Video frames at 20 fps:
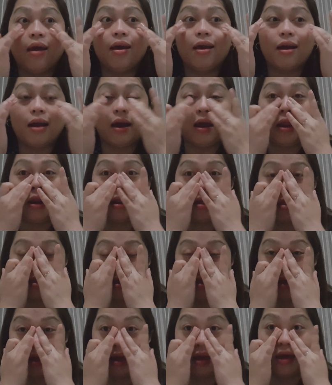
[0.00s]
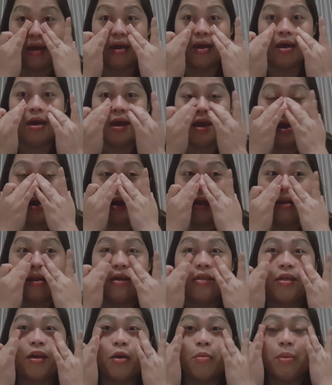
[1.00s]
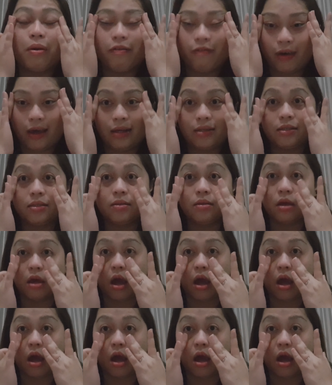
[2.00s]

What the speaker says: Got nothing on my face.